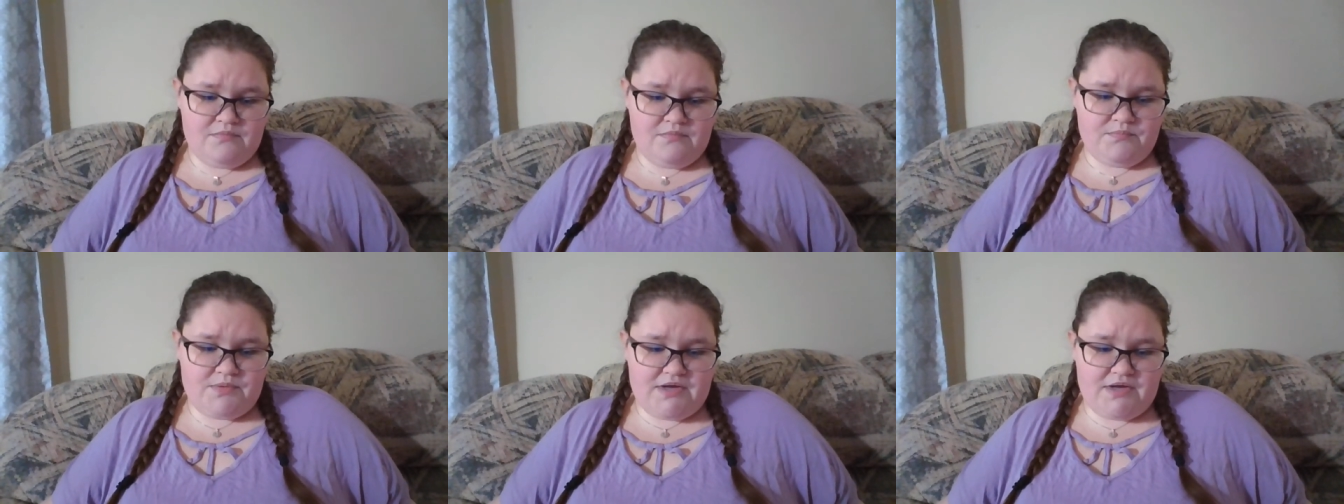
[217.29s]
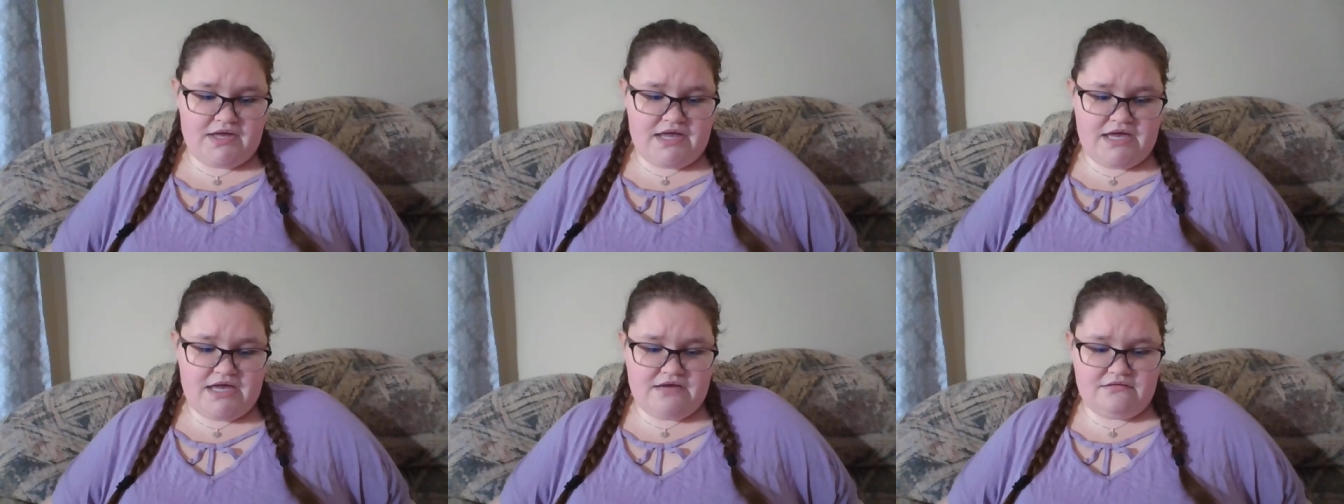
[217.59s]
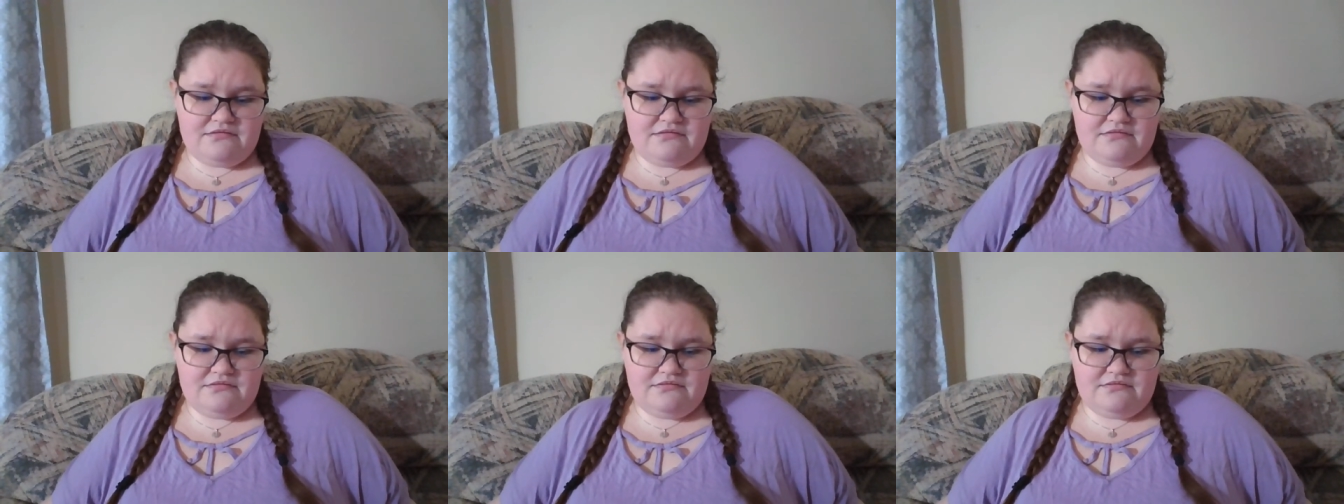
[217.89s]
But
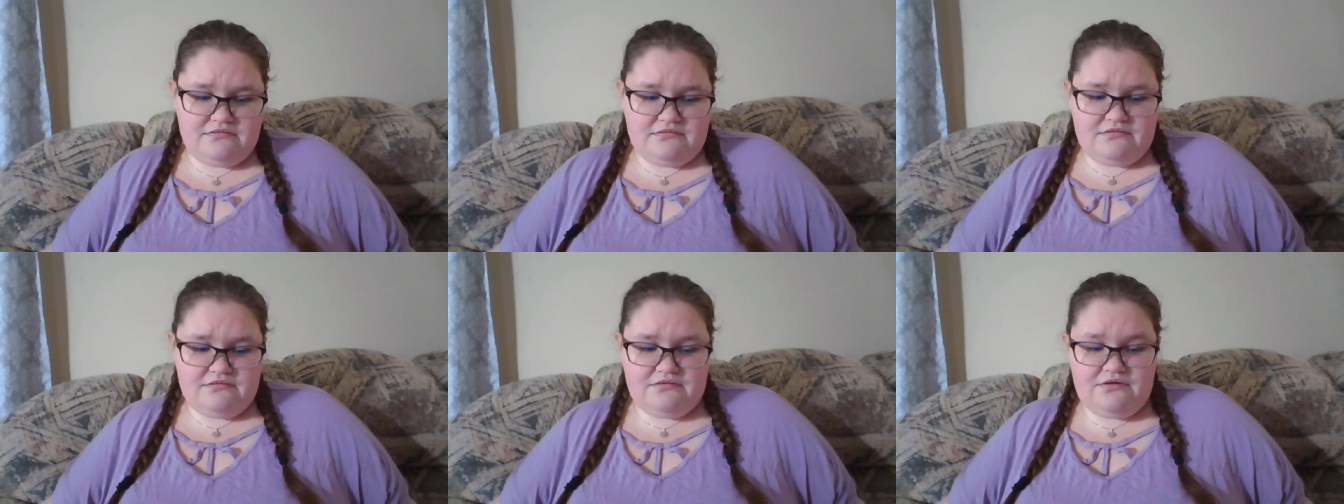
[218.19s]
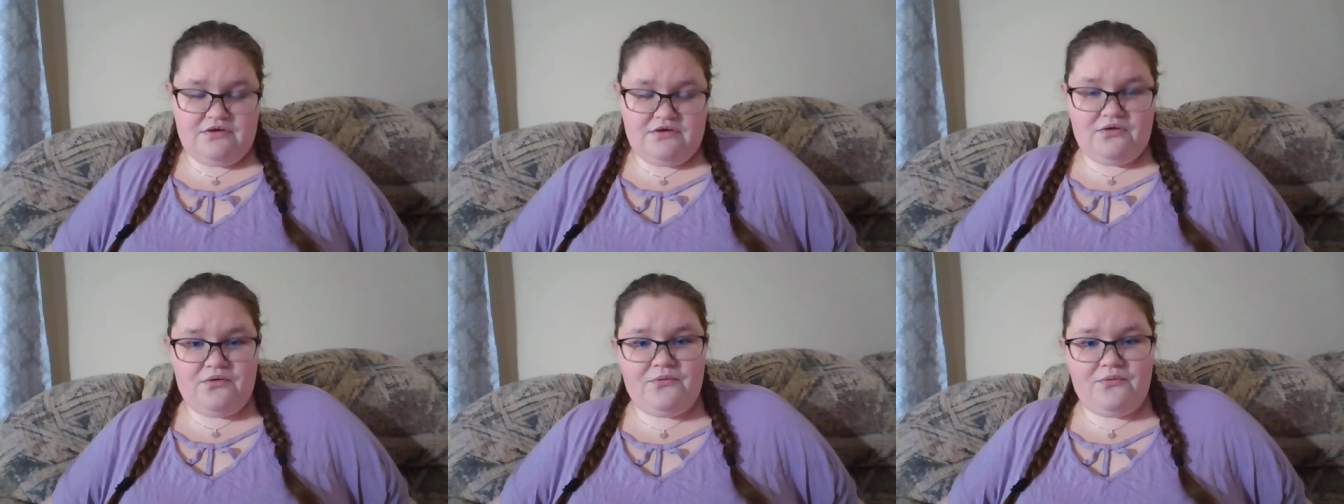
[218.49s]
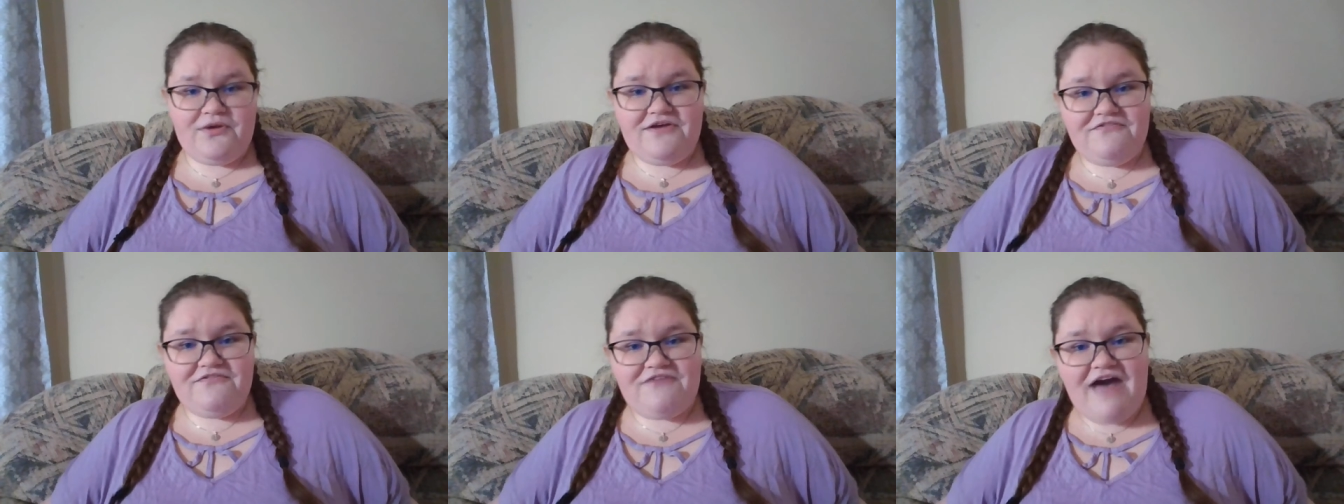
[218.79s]

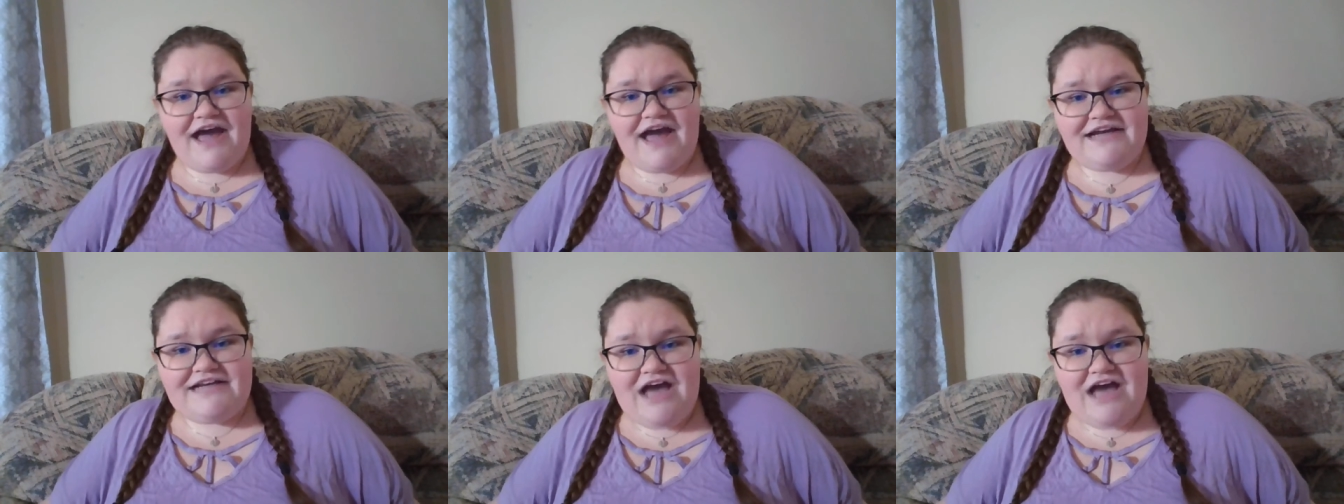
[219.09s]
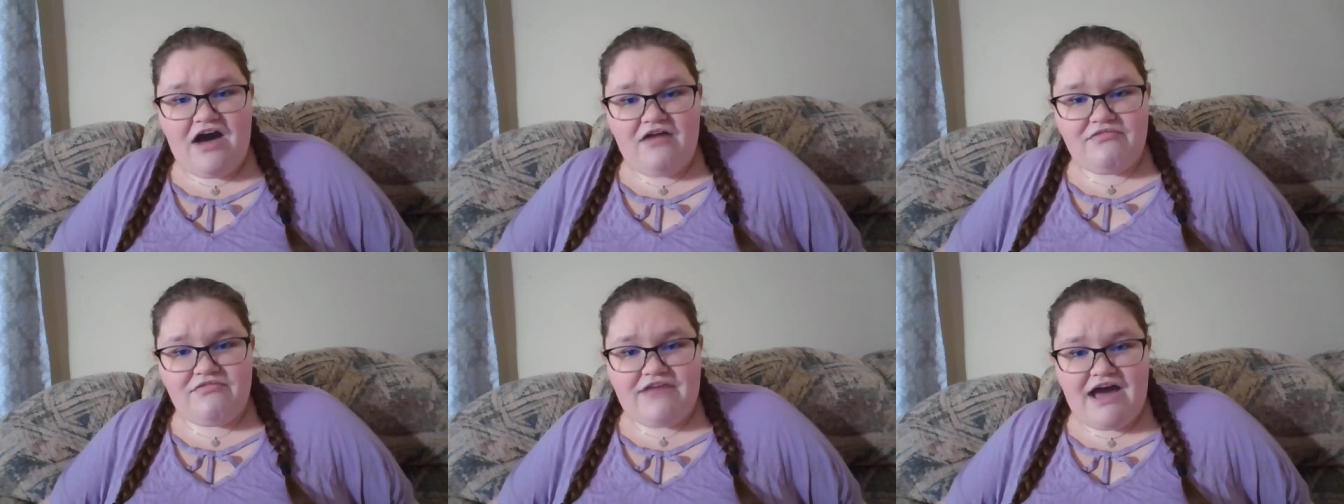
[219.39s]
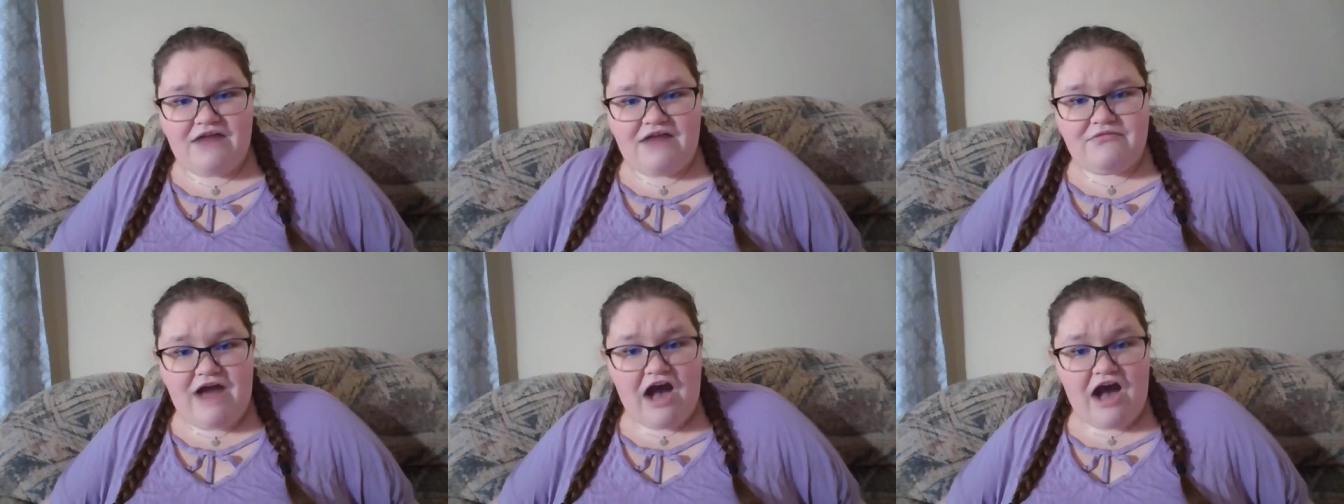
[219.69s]
we find out
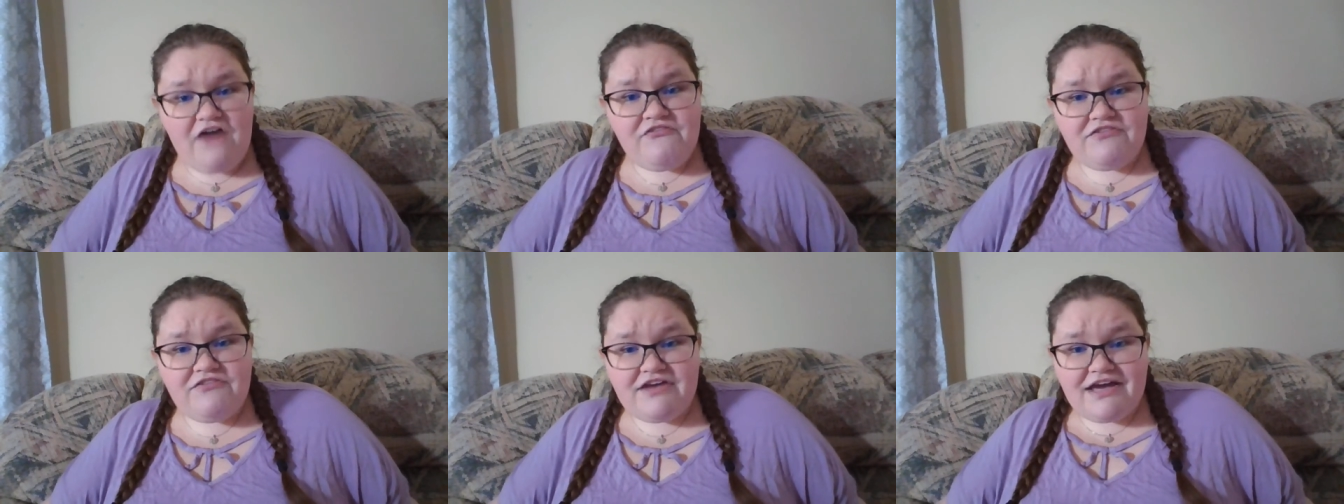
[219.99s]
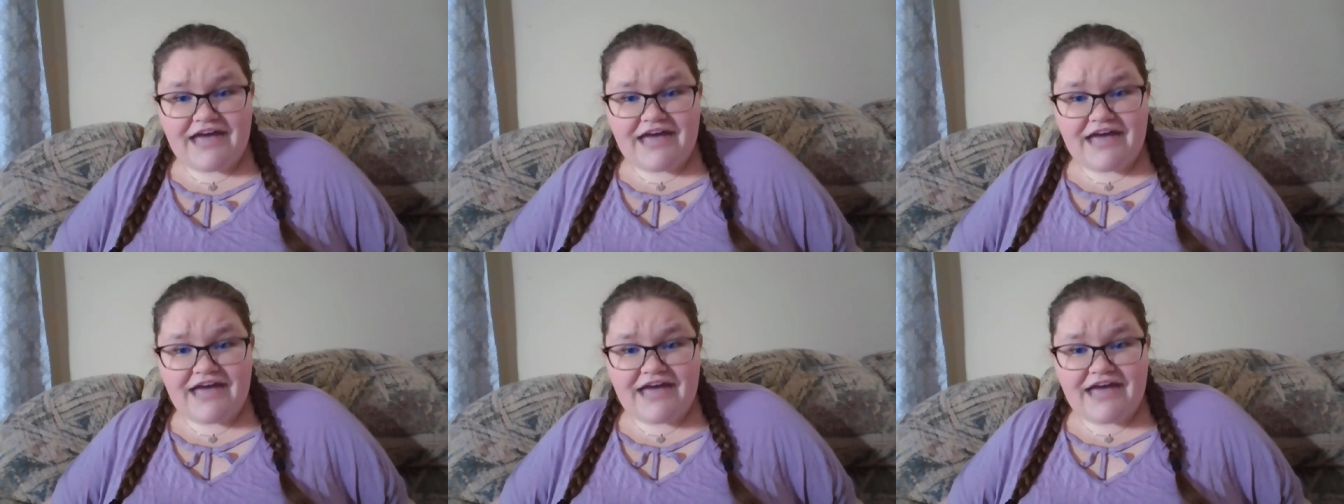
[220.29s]
that Ralphie